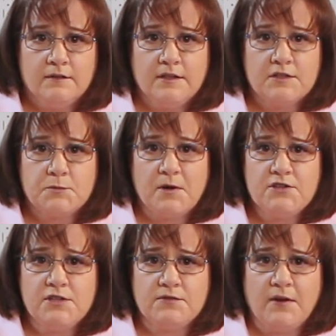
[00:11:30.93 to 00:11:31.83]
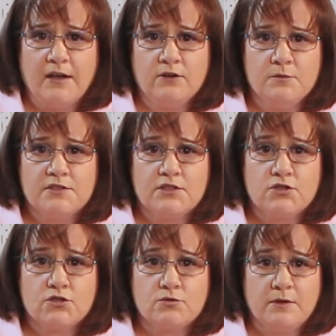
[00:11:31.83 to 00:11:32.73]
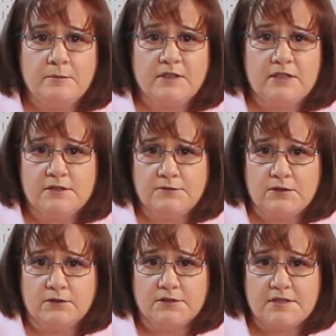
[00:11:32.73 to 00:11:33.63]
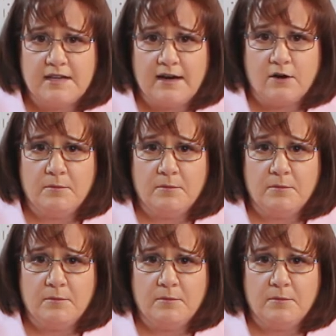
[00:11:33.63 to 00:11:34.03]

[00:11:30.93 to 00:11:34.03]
The Expressions Vinyl was extremely difficult to tear,